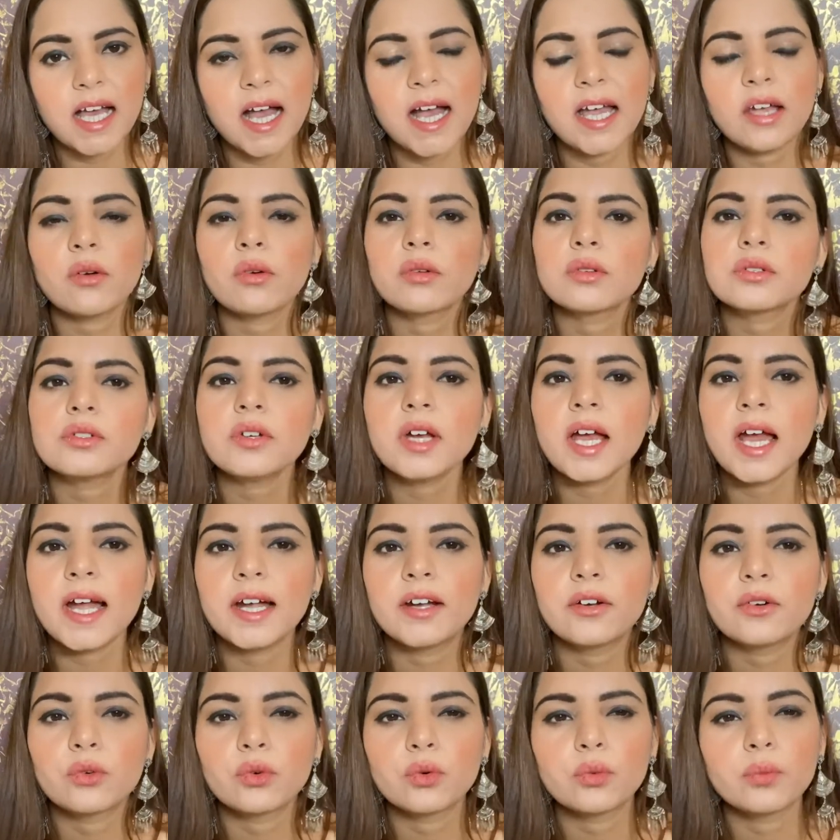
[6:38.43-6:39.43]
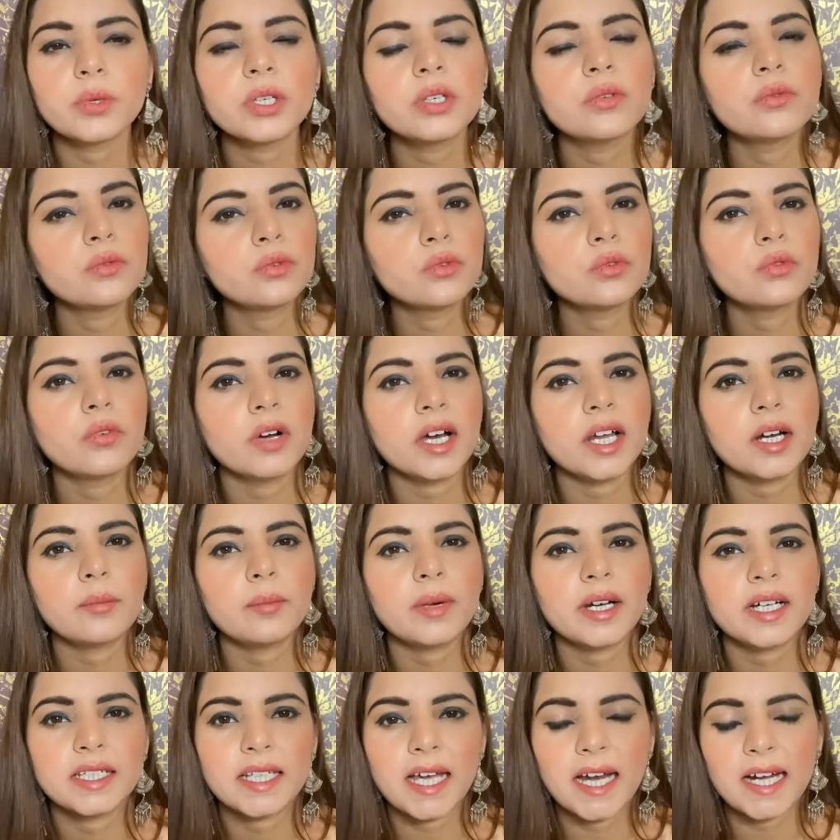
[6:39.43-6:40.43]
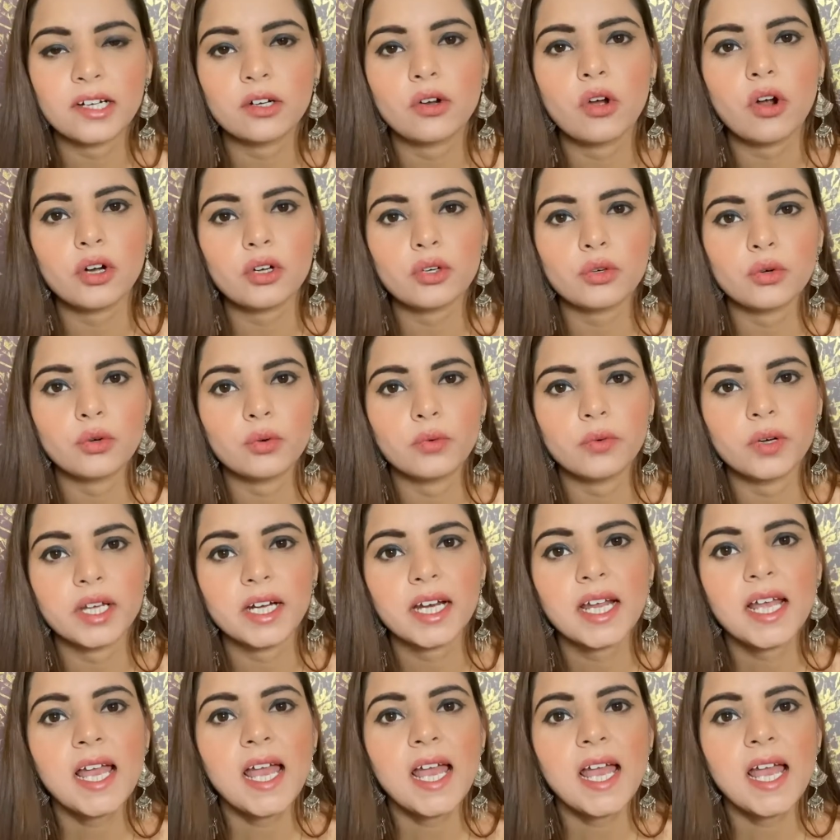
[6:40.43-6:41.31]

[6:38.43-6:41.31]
I also had Ruby Woo one, but that got over.